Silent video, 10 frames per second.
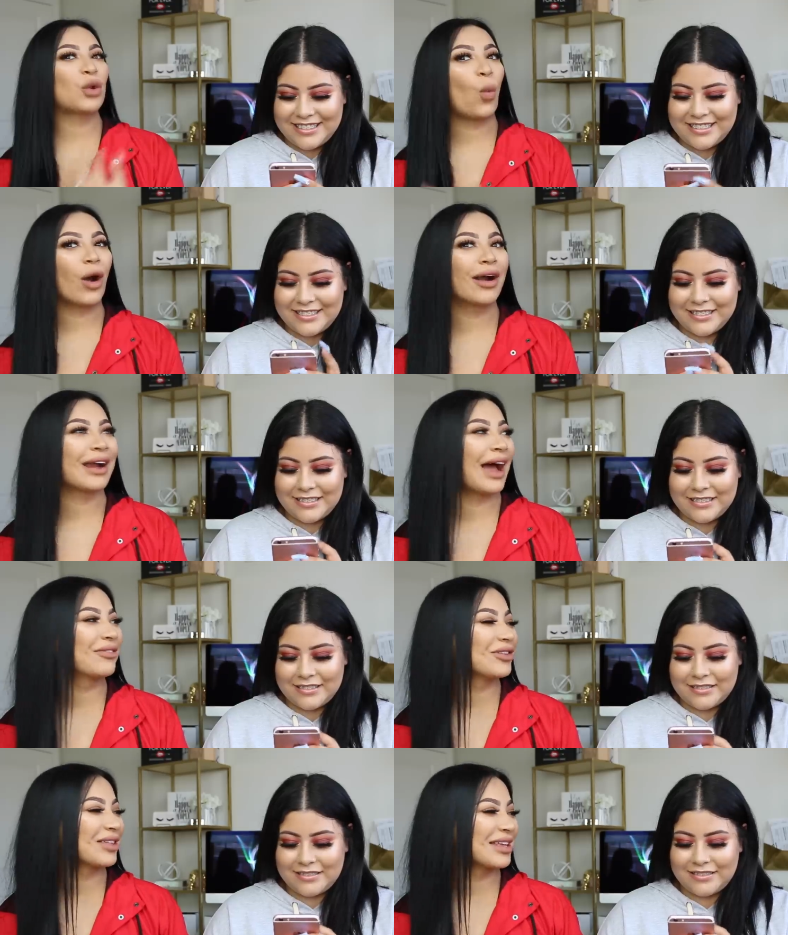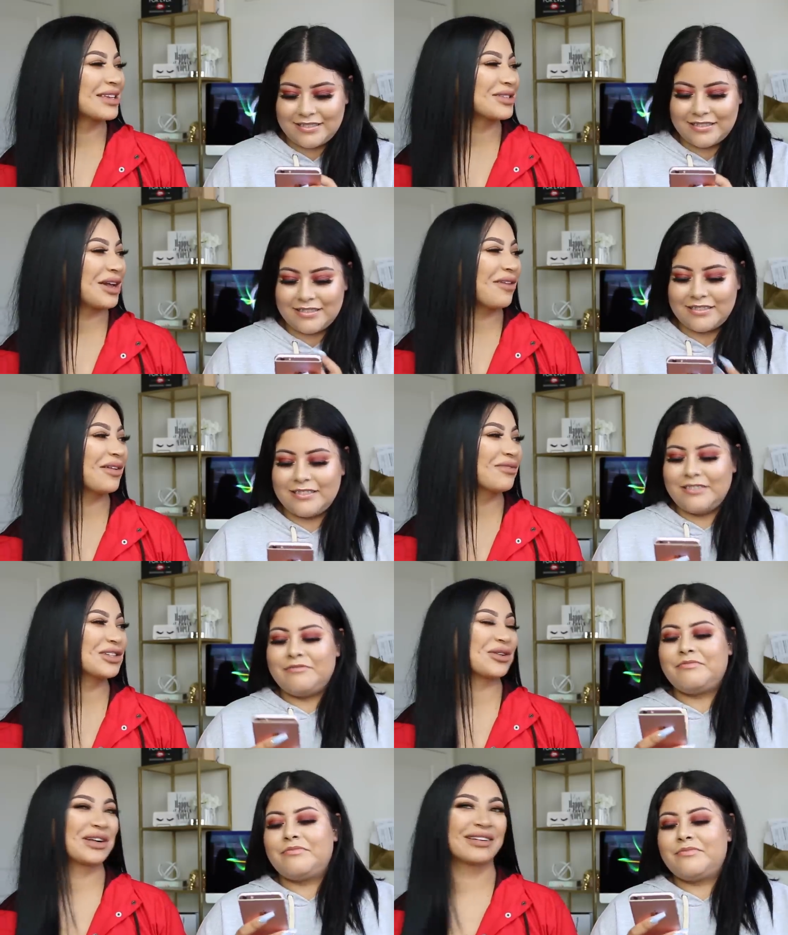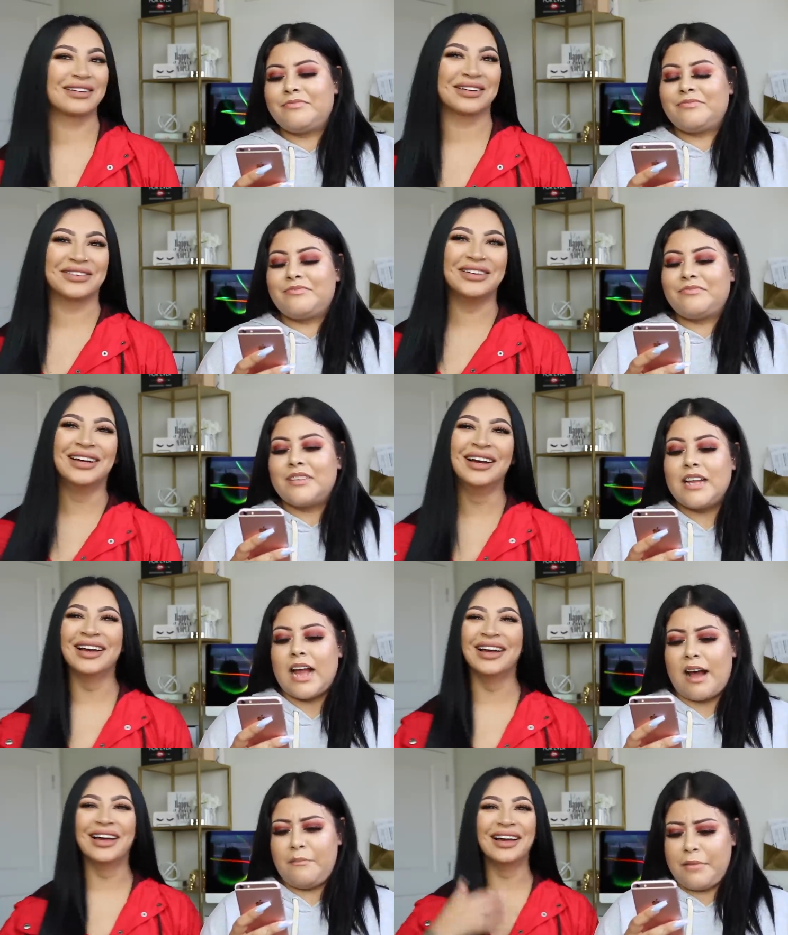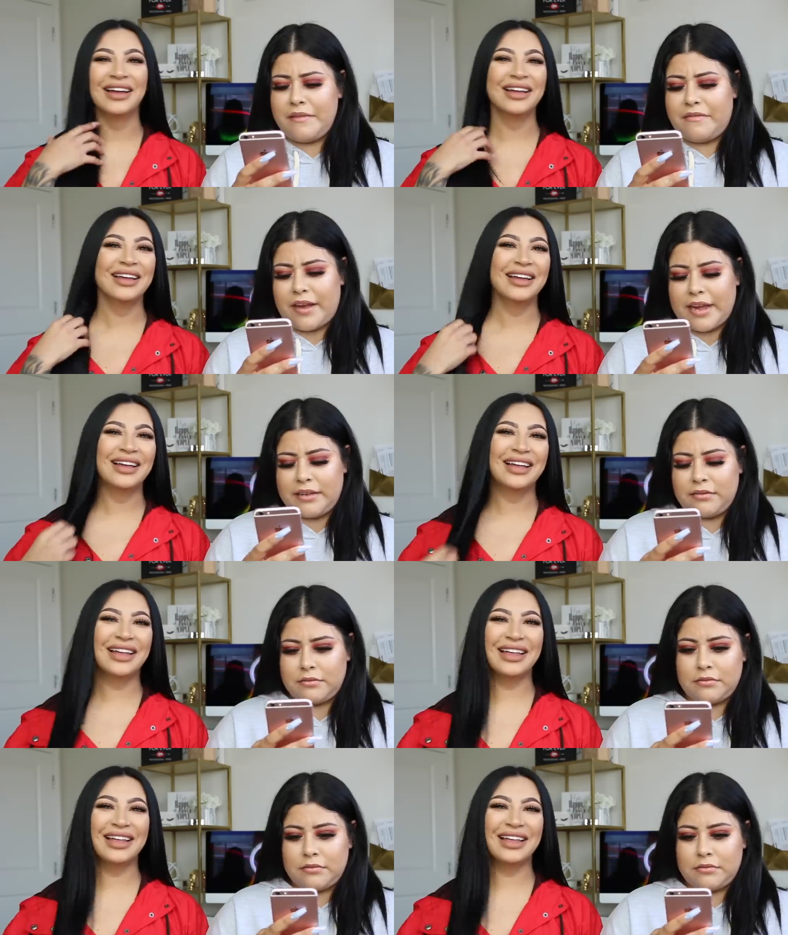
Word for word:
Speaker 1: to work after this. You have inventory to do. I'm gonna be fine.